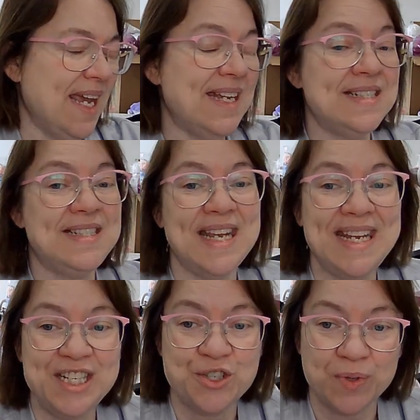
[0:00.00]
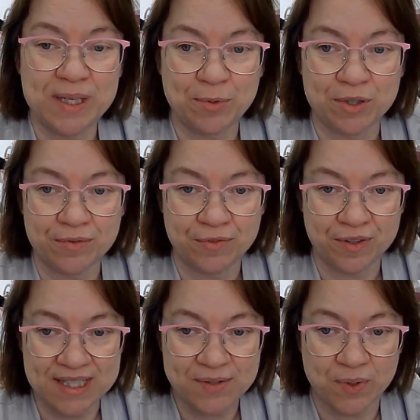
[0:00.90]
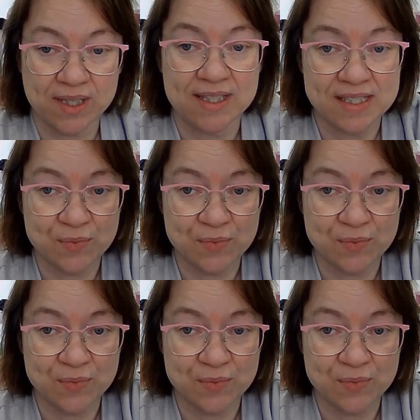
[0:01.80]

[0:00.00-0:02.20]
and Daydreamer for this one.